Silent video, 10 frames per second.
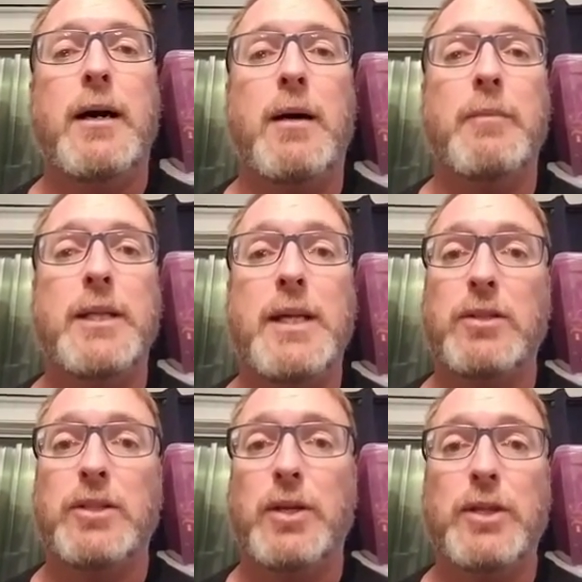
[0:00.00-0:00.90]
This
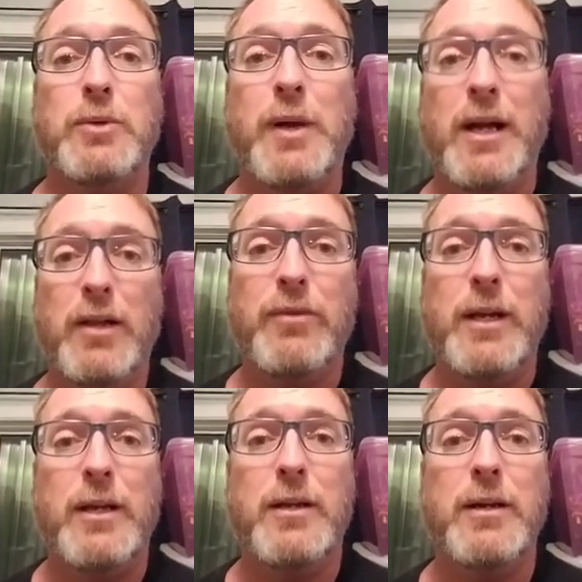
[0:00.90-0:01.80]
house is also elevated.